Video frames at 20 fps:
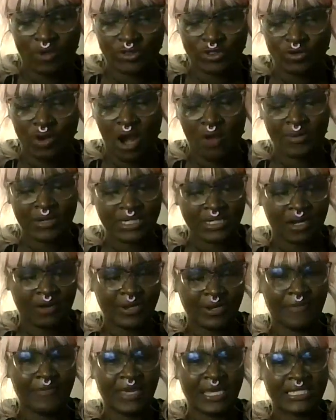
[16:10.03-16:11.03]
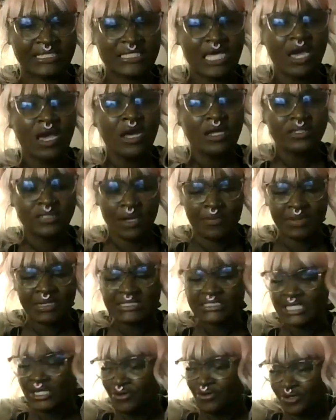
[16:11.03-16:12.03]
You already know that means the
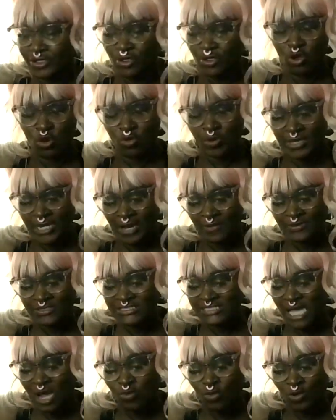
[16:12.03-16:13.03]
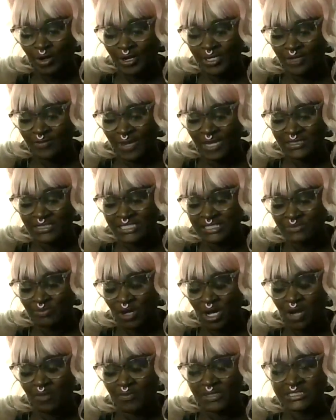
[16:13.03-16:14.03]
material or whatever. Stop worrying about the
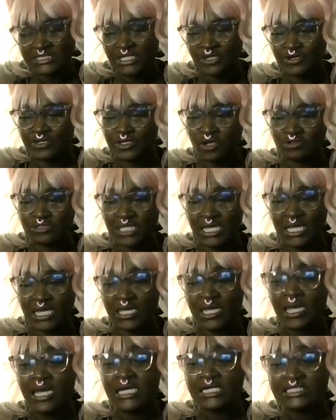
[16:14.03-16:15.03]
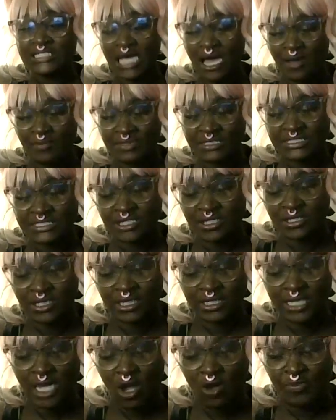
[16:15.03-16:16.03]
material thing. Time is still
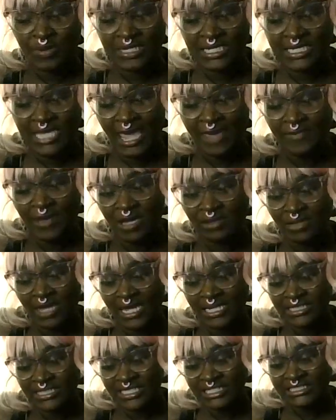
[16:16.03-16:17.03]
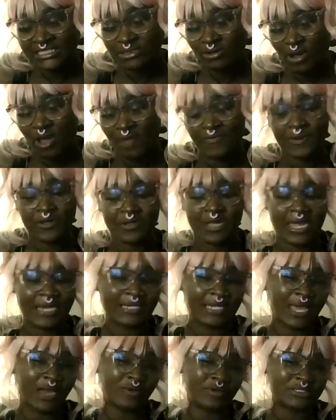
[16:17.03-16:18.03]
unknown, but it came out like this. So I feel like
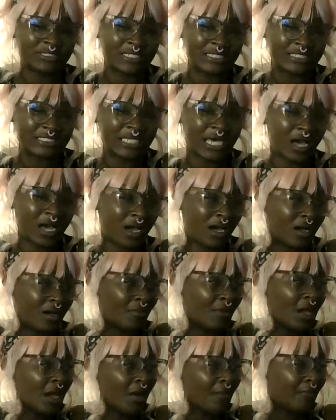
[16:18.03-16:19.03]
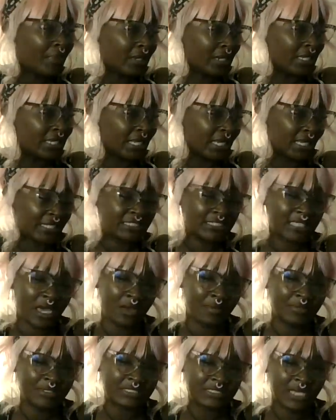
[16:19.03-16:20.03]
now is the time. But again,
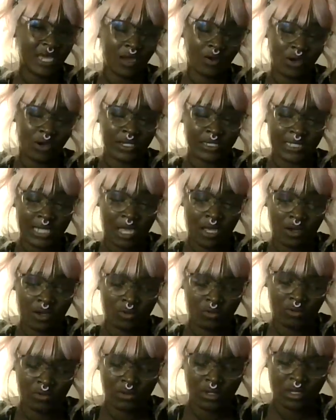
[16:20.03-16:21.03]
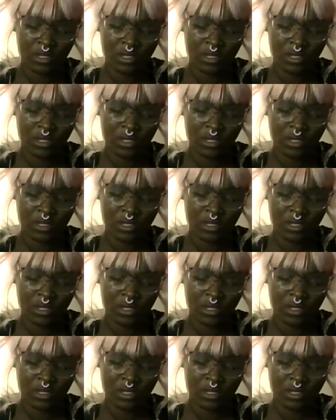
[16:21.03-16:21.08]
time is now unknown.